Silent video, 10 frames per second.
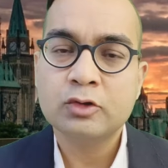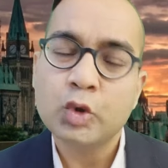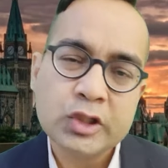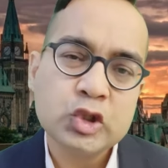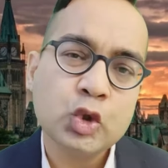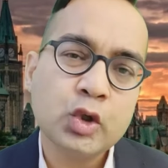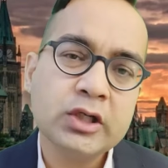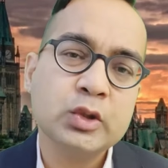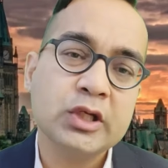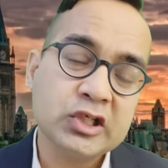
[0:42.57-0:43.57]
To ensure
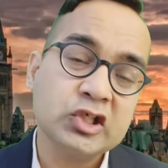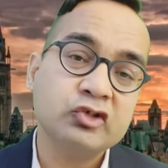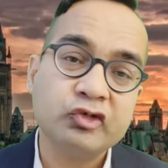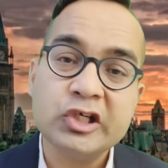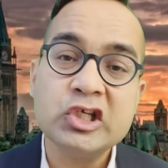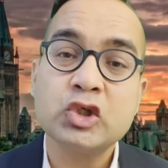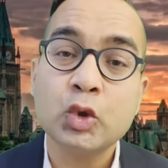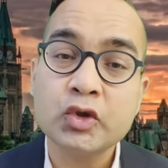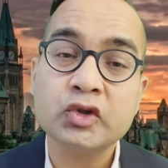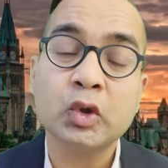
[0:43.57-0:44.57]
donations reach
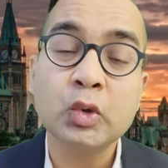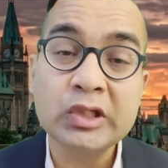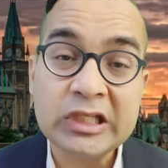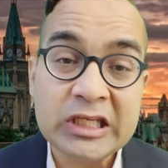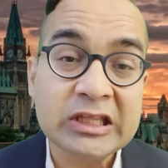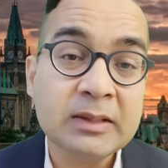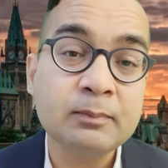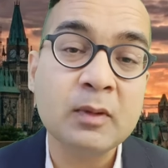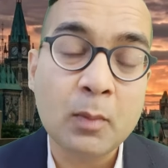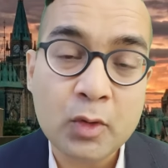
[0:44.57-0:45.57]
those who need
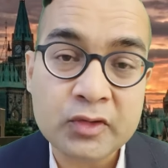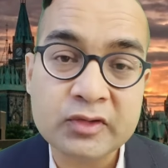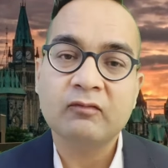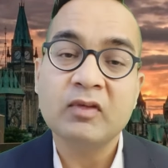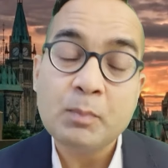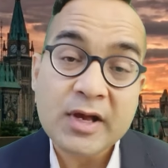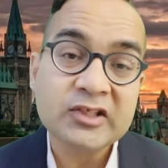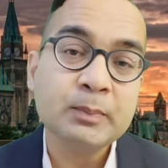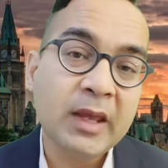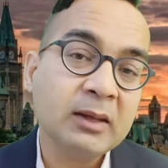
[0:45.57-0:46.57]
them the most, we
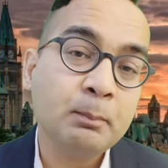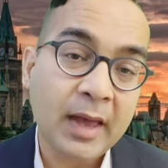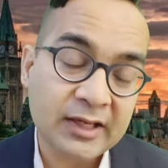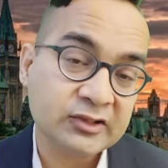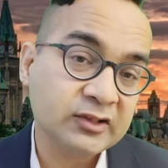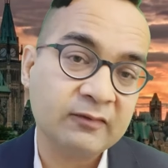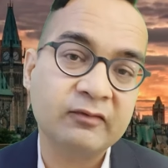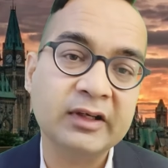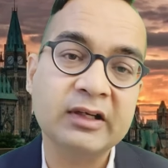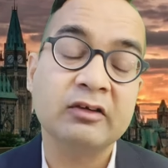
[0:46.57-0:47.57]
must make mass
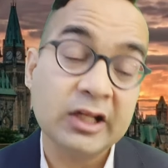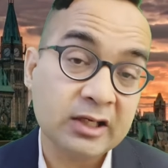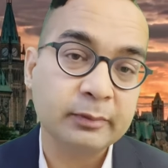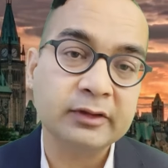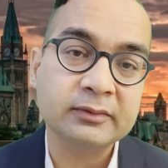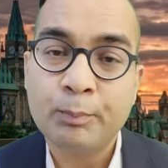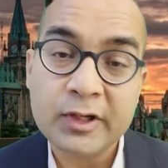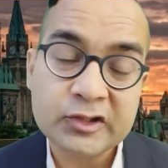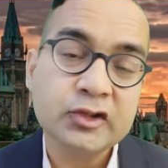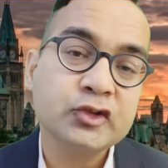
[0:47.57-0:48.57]
suffering relatable.
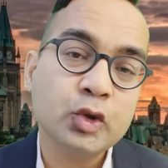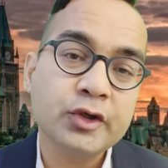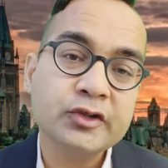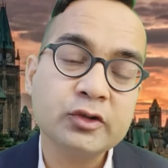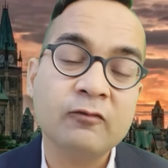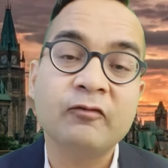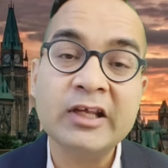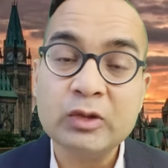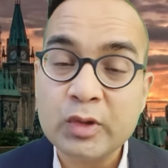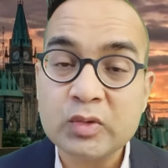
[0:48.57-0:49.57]
Personal stories of
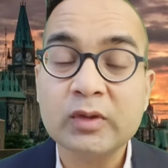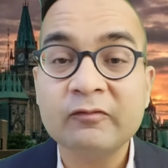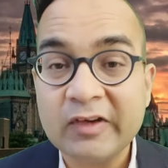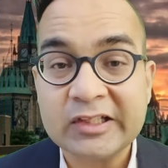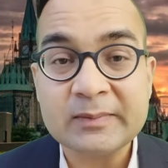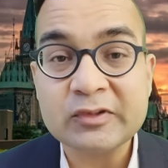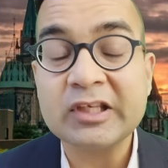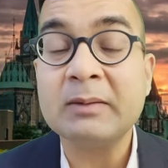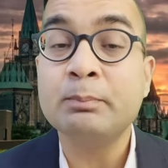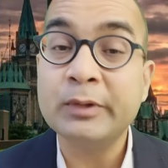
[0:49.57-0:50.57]
individual victims
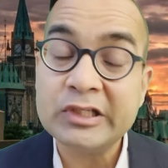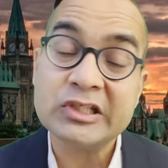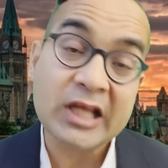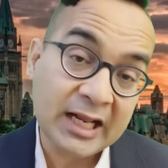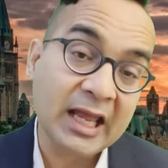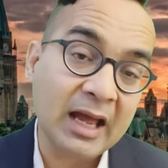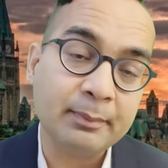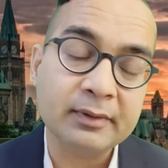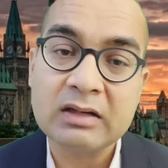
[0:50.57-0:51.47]
can bridge that gap.